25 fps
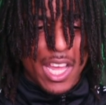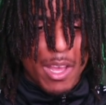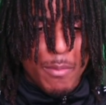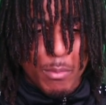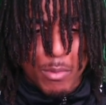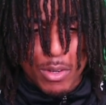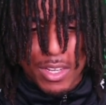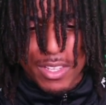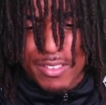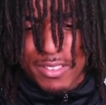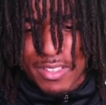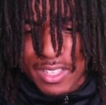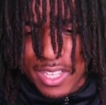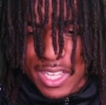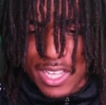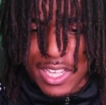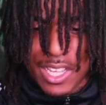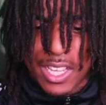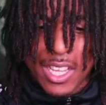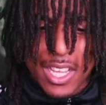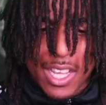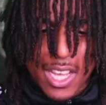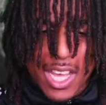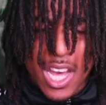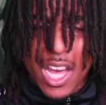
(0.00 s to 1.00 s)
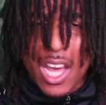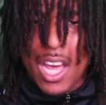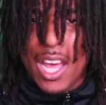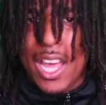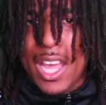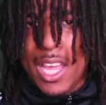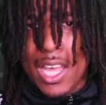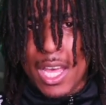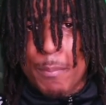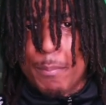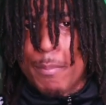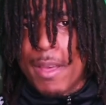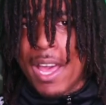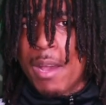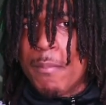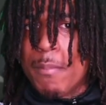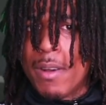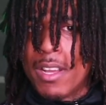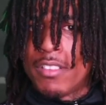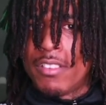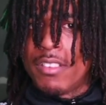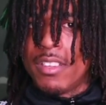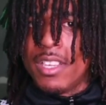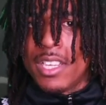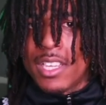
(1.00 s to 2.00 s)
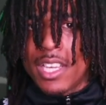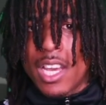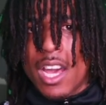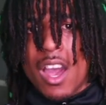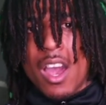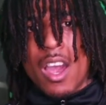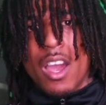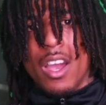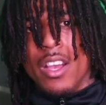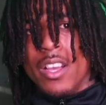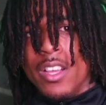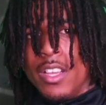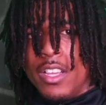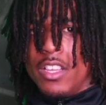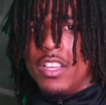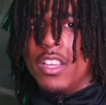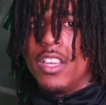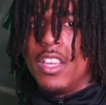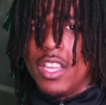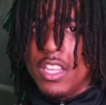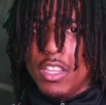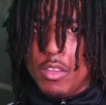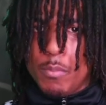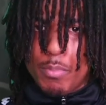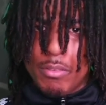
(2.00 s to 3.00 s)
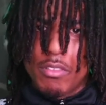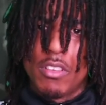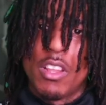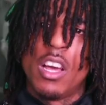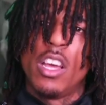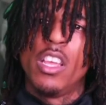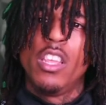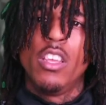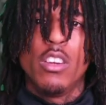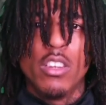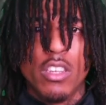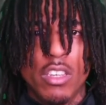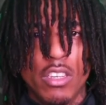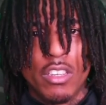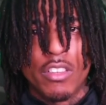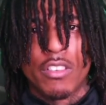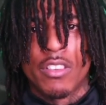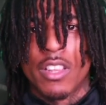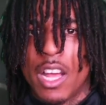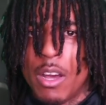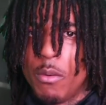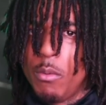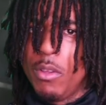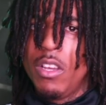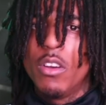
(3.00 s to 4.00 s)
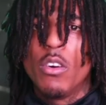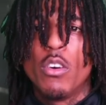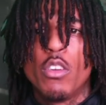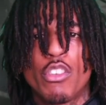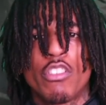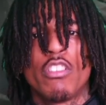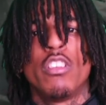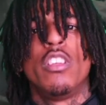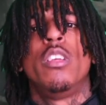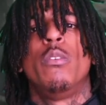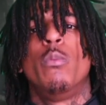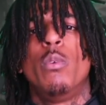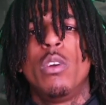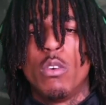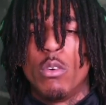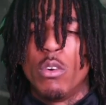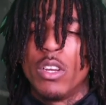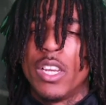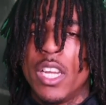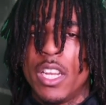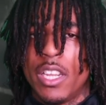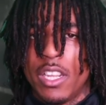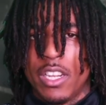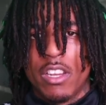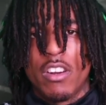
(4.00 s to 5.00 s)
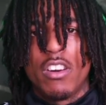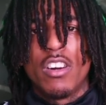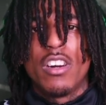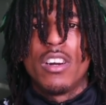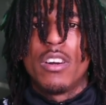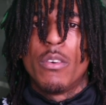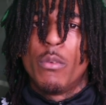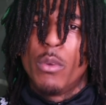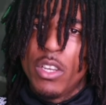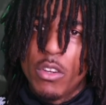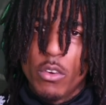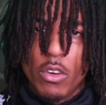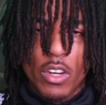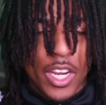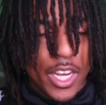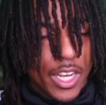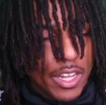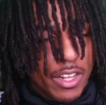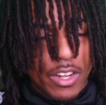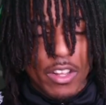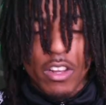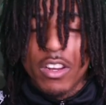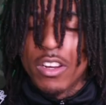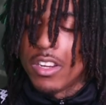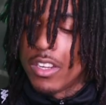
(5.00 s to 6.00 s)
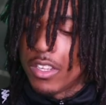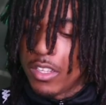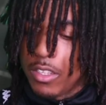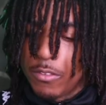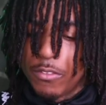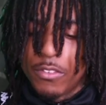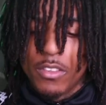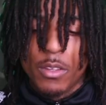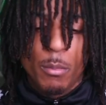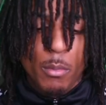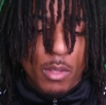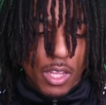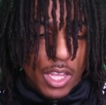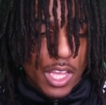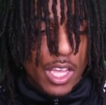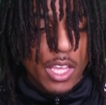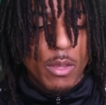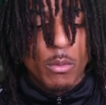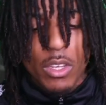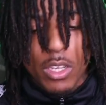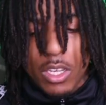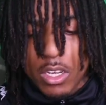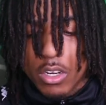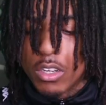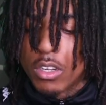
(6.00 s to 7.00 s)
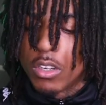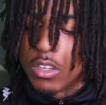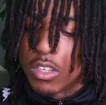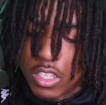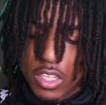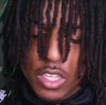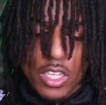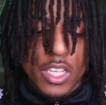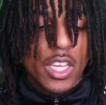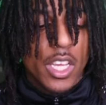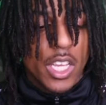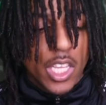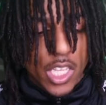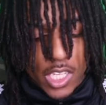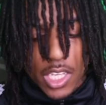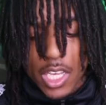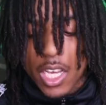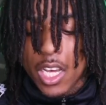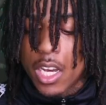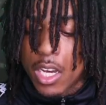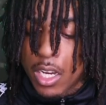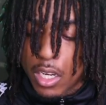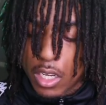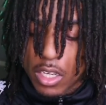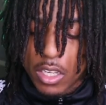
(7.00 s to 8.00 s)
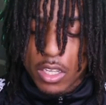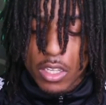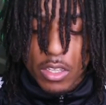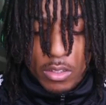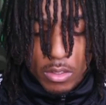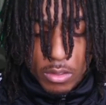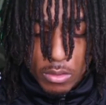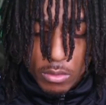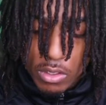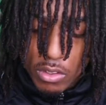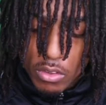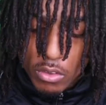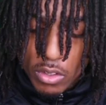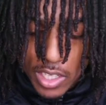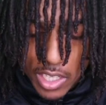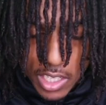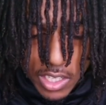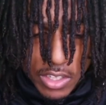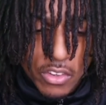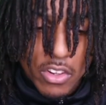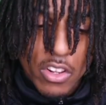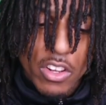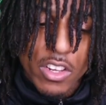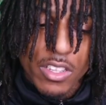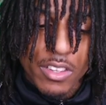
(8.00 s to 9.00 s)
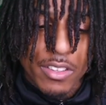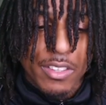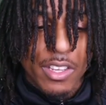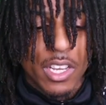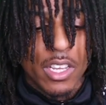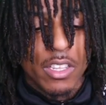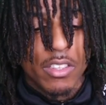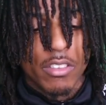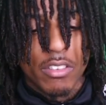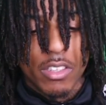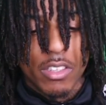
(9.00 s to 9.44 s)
that boy said, I, I back my shank out. And you pull out yours, like we gonna see, we gonna get it on, we gonna get it on, you feel me? Hey, we gonna, yeah, we gonna get it on type